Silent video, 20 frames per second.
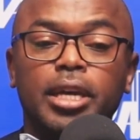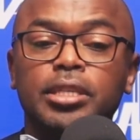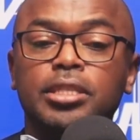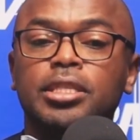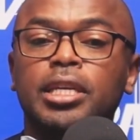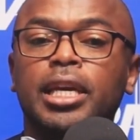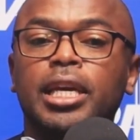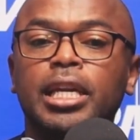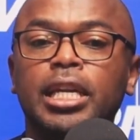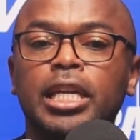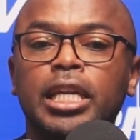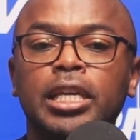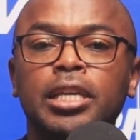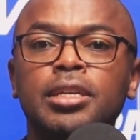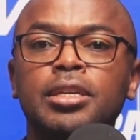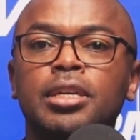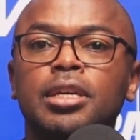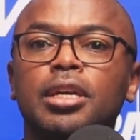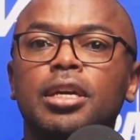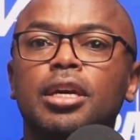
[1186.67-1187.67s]
And
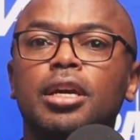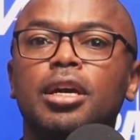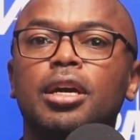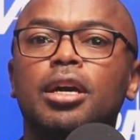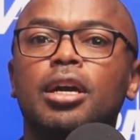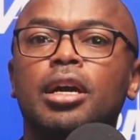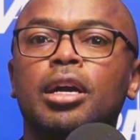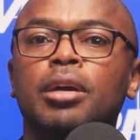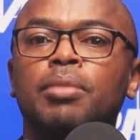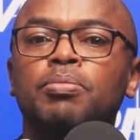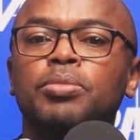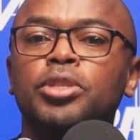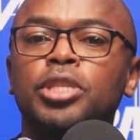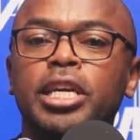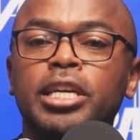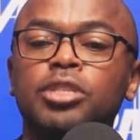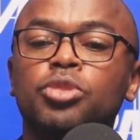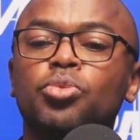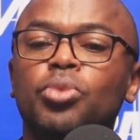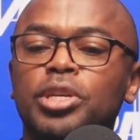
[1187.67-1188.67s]
secondly,
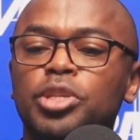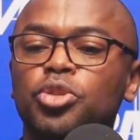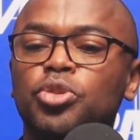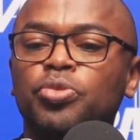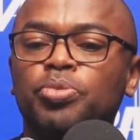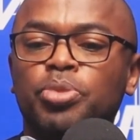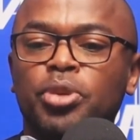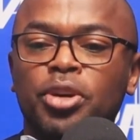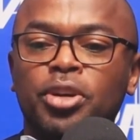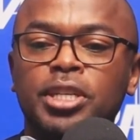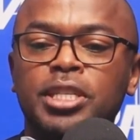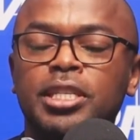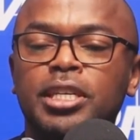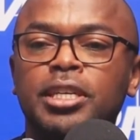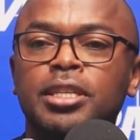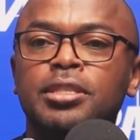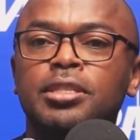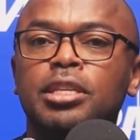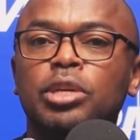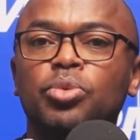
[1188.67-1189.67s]
yes, once you've
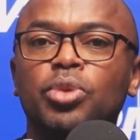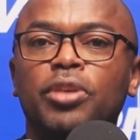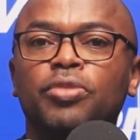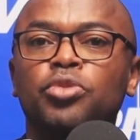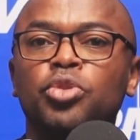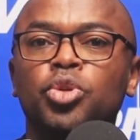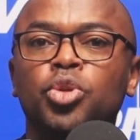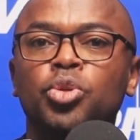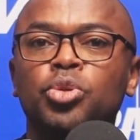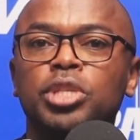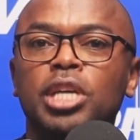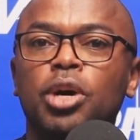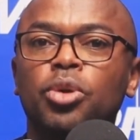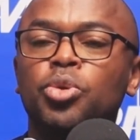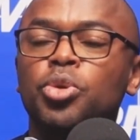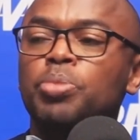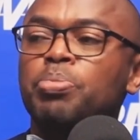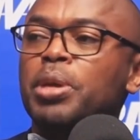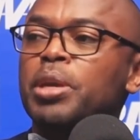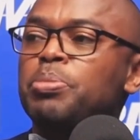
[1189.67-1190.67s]
prioritized, then we have to choose
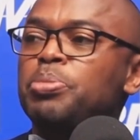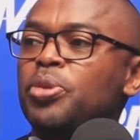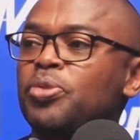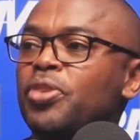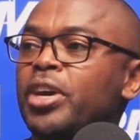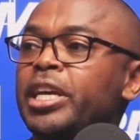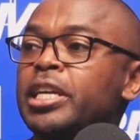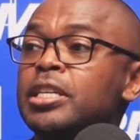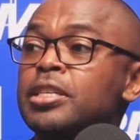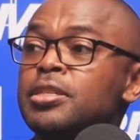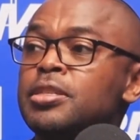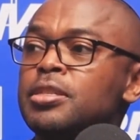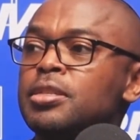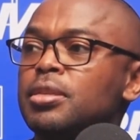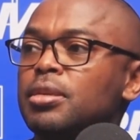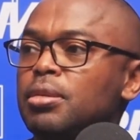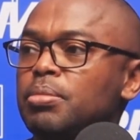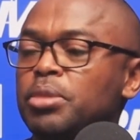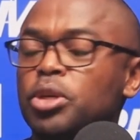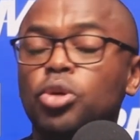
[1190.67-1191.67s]
how do you pay
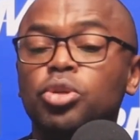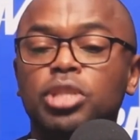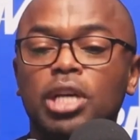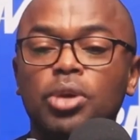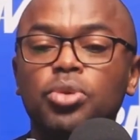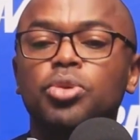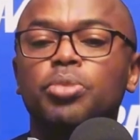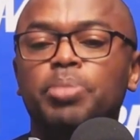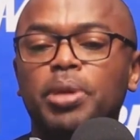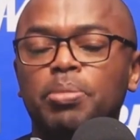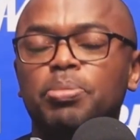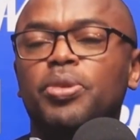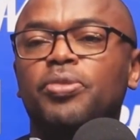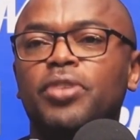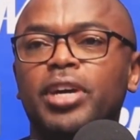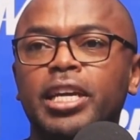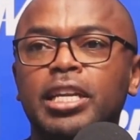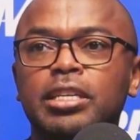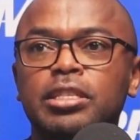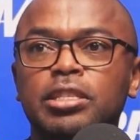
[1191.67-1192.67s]
providers? Because how you pay
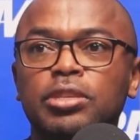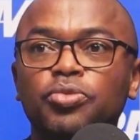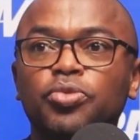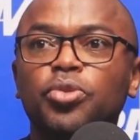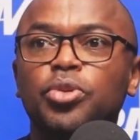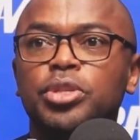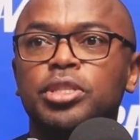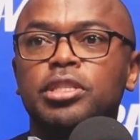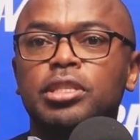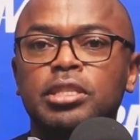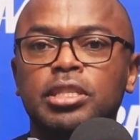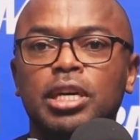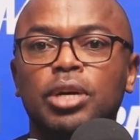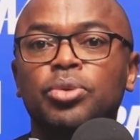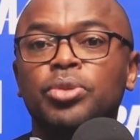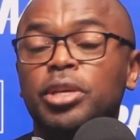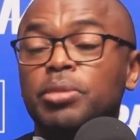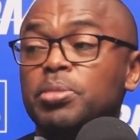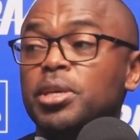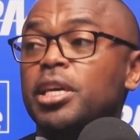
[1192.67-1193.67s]
providers influences
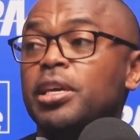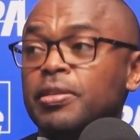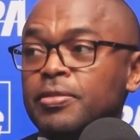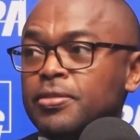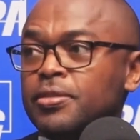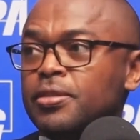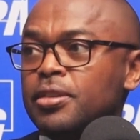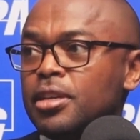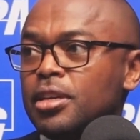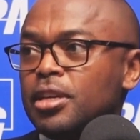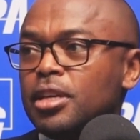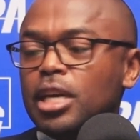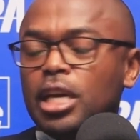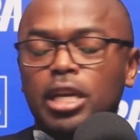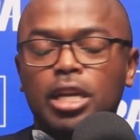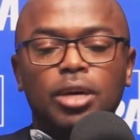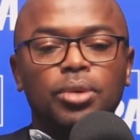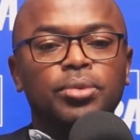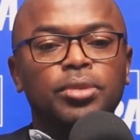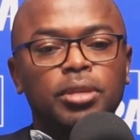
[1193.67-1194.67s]
how they behave
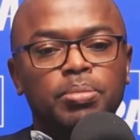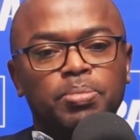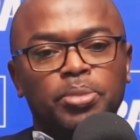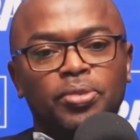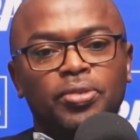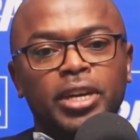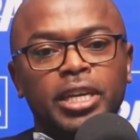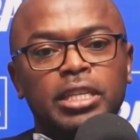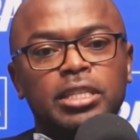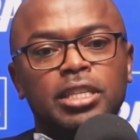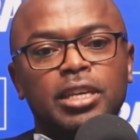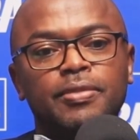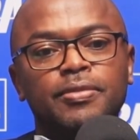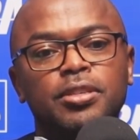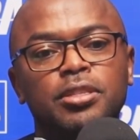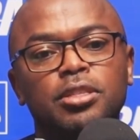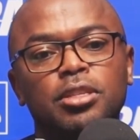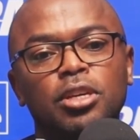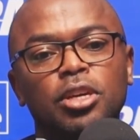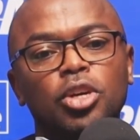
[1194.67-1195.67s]
and how they provide
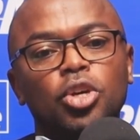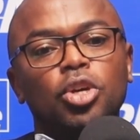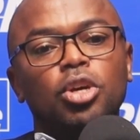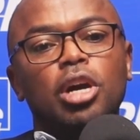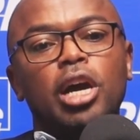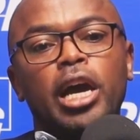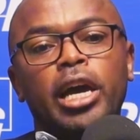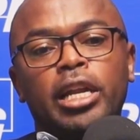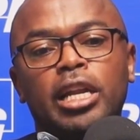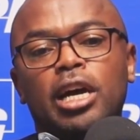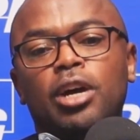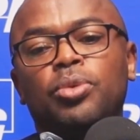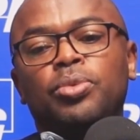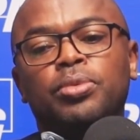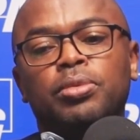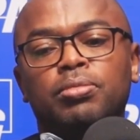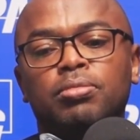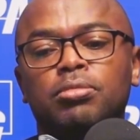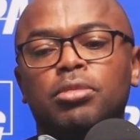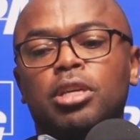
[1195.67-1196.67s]
service and
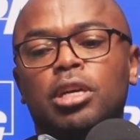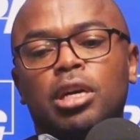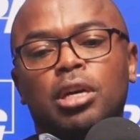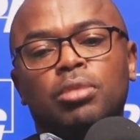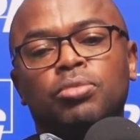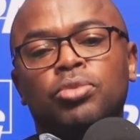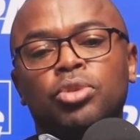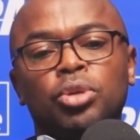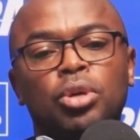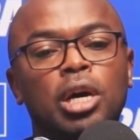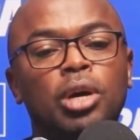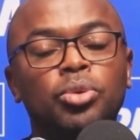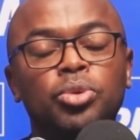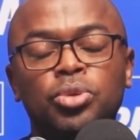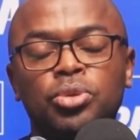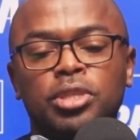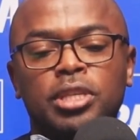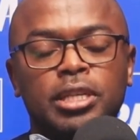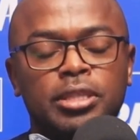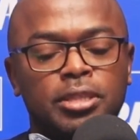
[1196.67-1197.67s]
how
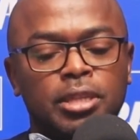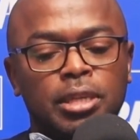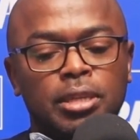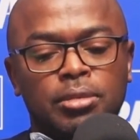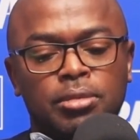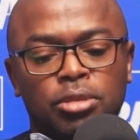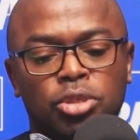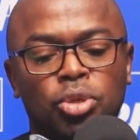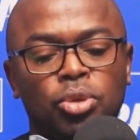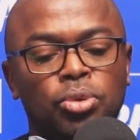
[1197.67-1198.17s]
you sustain.